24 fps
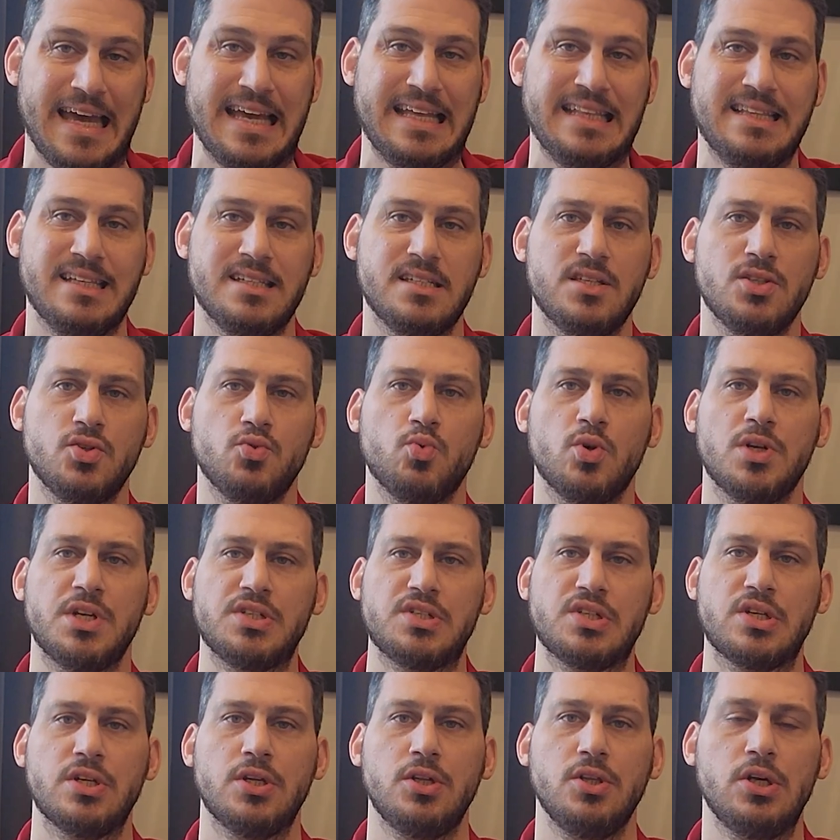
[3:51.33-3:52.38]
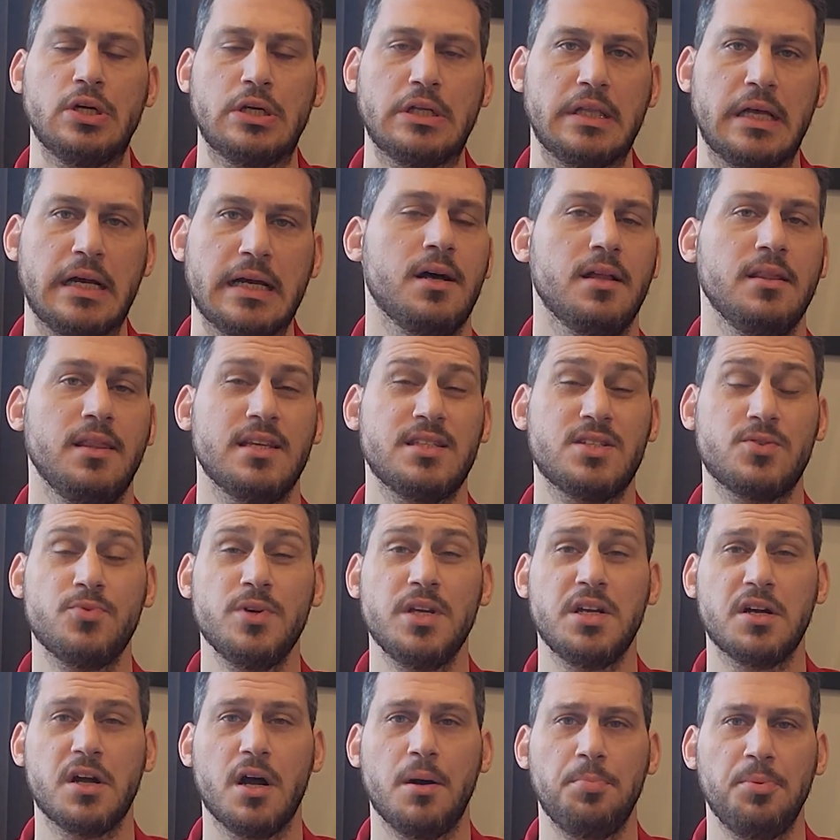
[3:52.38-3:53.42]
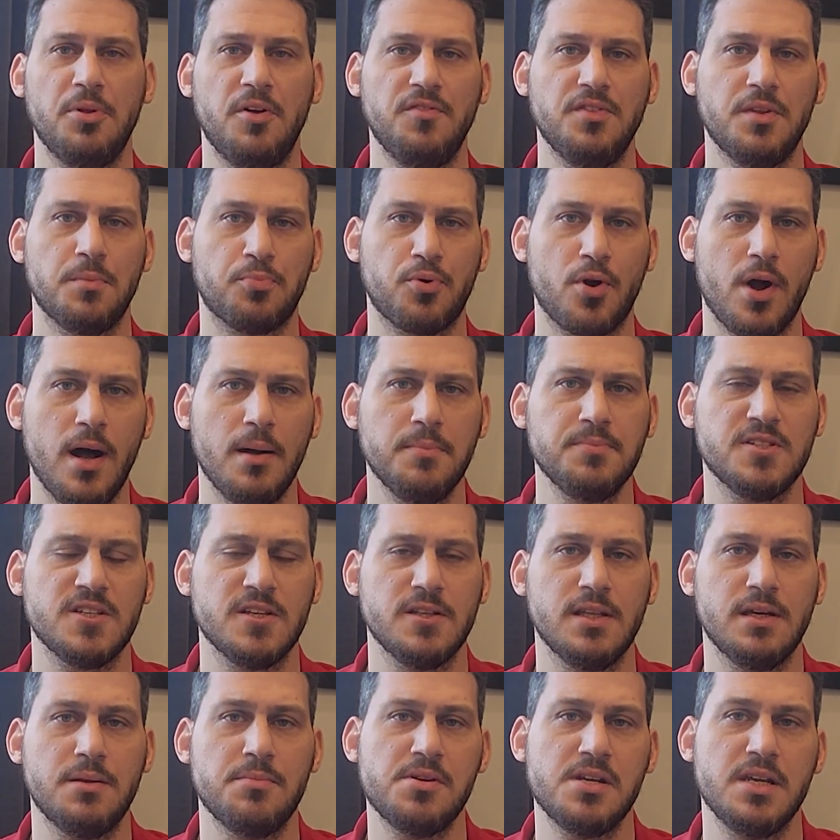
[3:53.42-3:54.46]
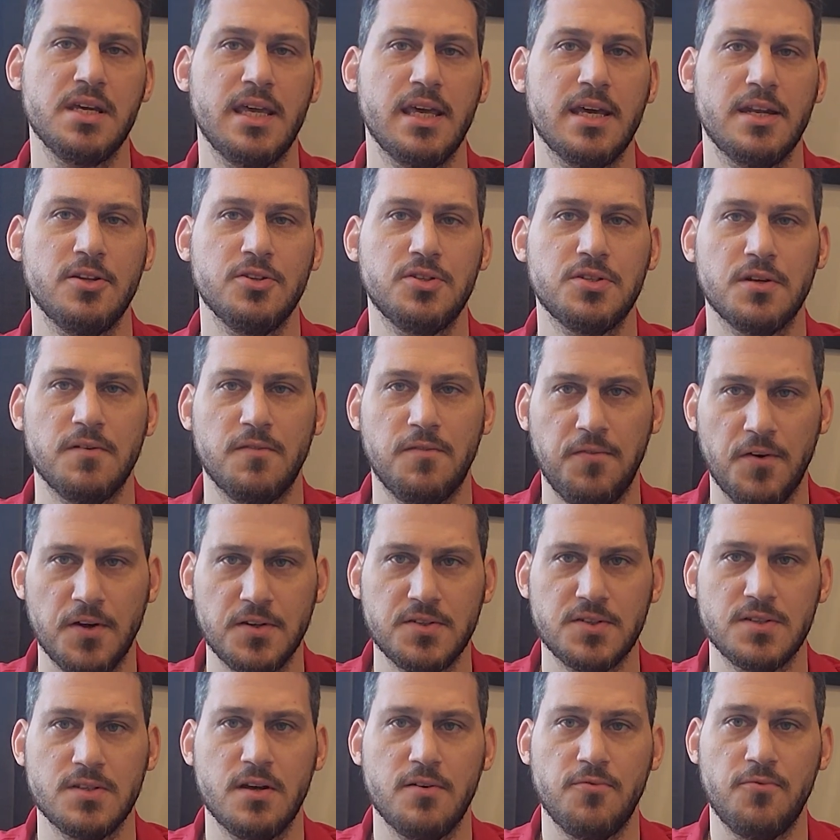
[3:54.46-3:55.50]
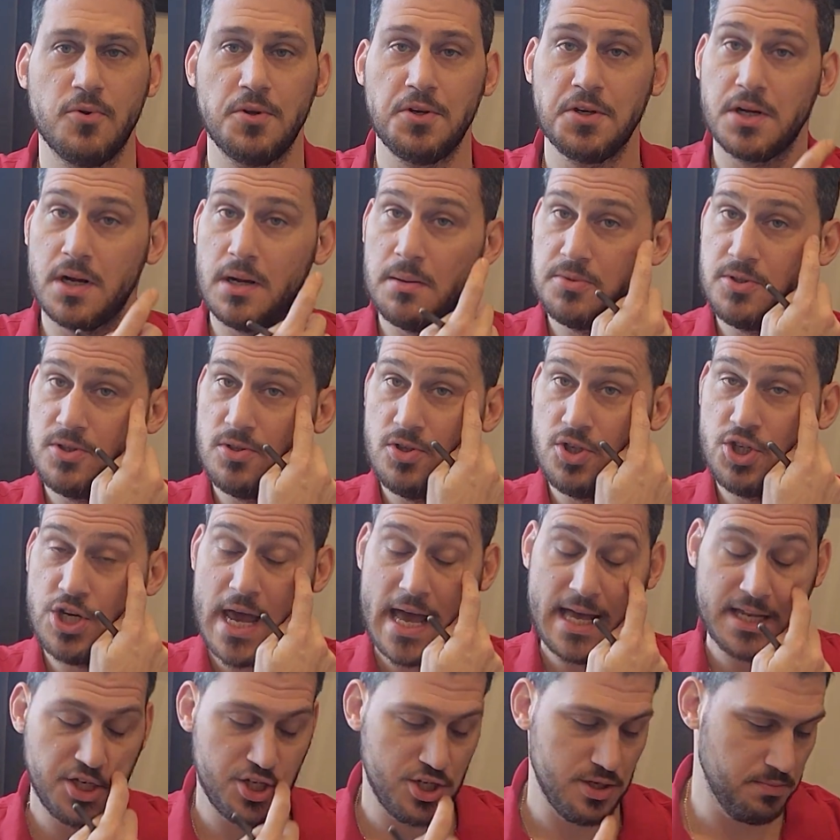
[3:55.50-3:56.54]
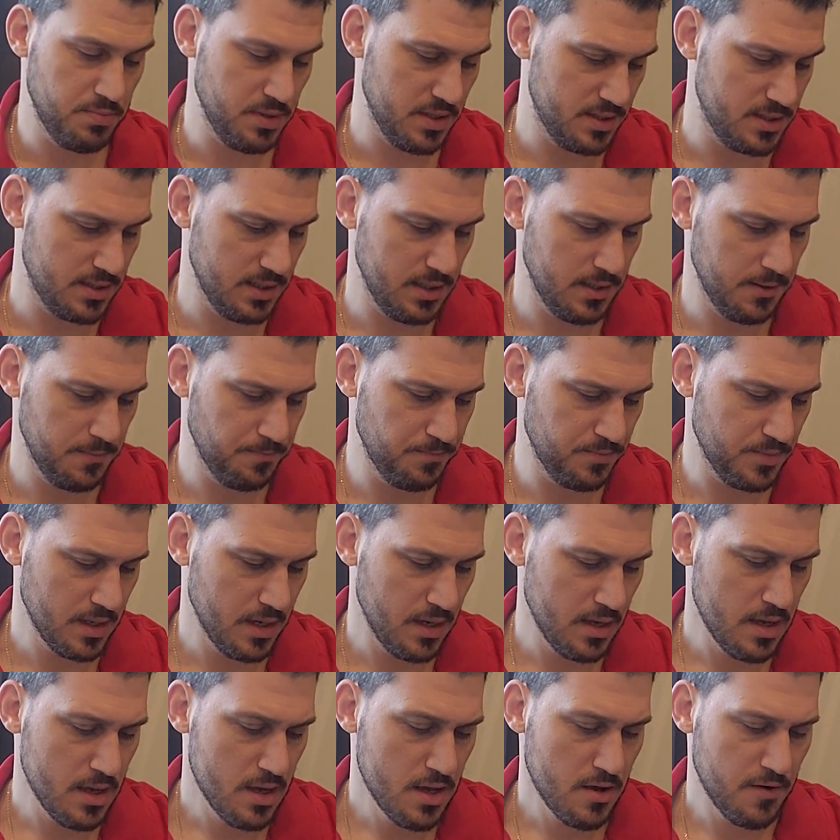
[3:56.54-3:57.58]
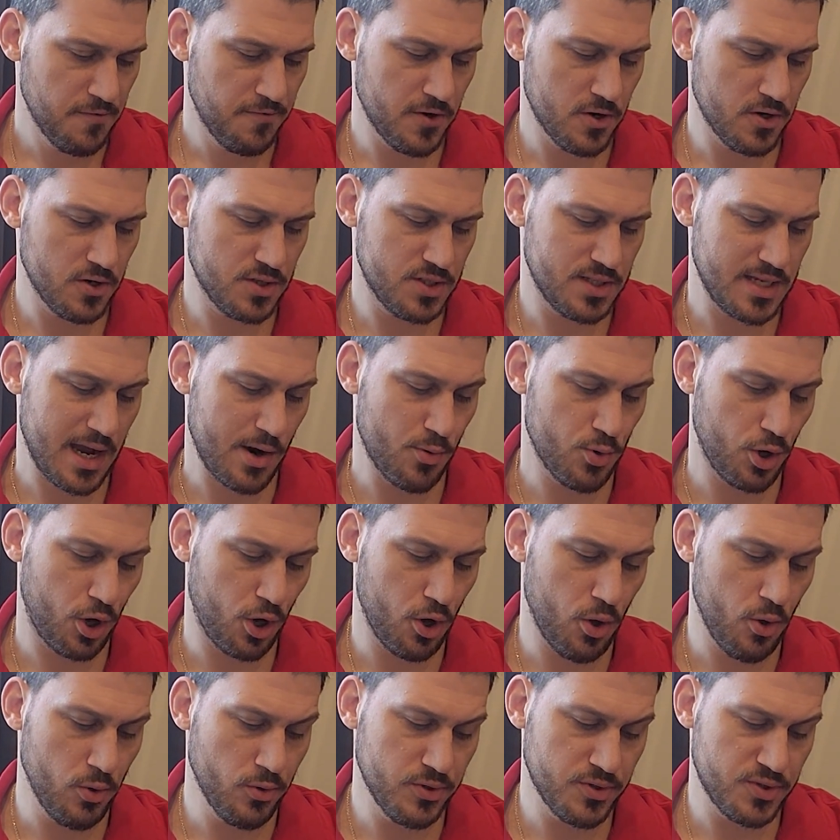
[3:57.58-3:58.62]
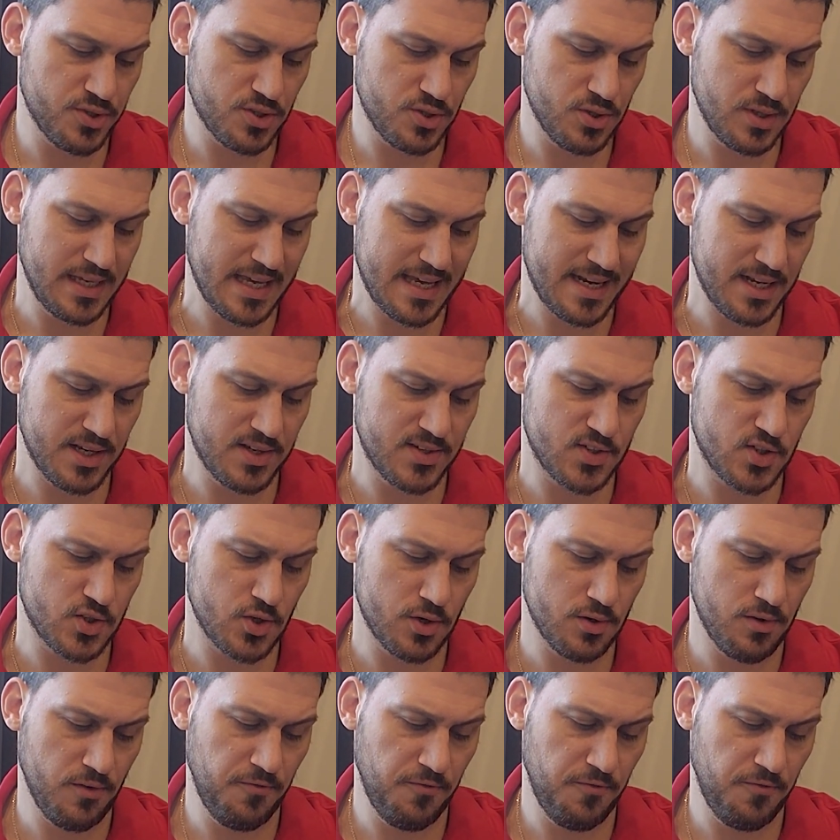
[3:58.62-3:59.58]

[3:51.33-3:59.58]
and this is what it's going to look like. Let's read a couple of the prompts, and then I'm going to get into the fun stuff when it comes to ChatGPT. First, our goal is to get external